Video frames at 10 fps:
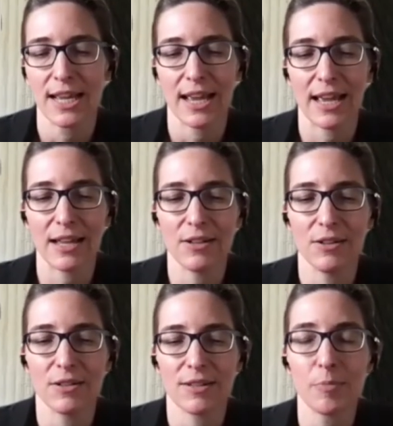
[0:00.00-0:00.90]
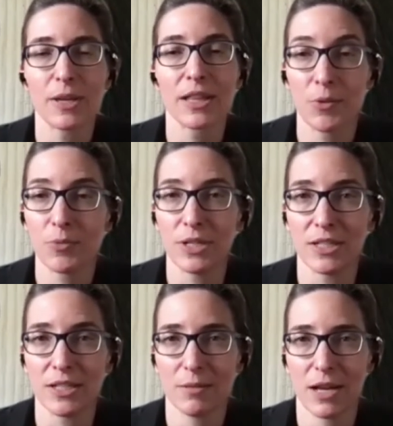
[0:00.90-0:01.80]
And typically, what we
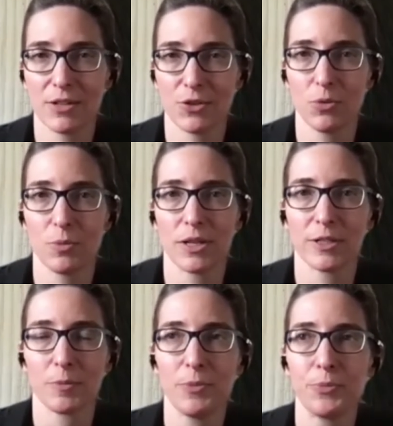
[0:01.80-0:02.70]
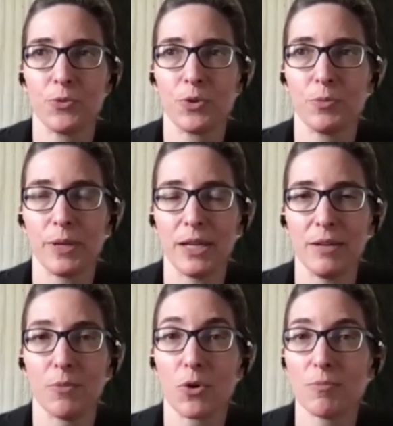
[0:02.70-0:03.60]
see in Manitoba is people will
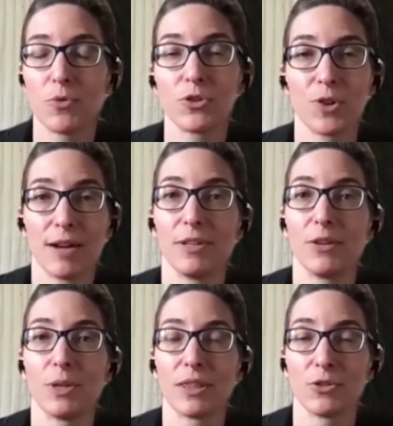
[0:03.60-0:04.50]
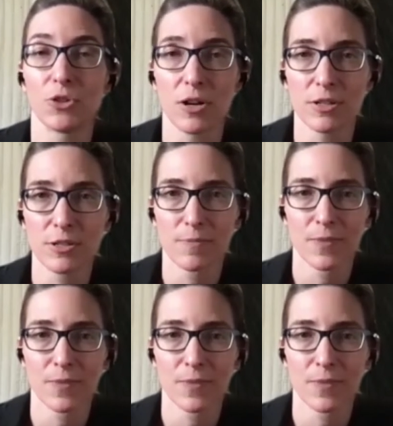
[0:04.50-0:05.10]
be more and more traveling with their dogs.